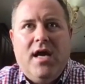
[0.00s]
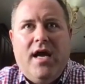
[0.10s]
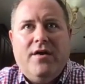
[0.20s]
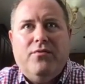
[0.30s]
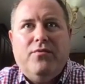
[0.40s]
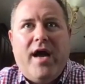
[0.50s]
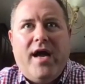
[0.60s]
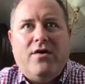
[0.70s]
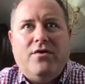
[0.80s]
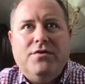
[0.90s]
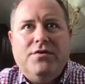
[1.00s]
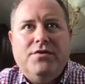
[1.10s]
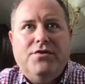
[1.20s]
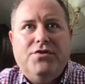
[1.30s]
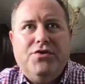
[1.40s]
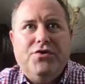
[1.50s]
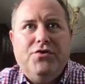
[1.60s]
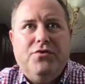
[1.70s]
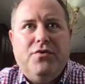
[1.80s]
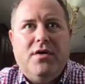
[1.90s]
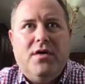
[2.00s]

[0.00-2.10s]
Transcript: and around to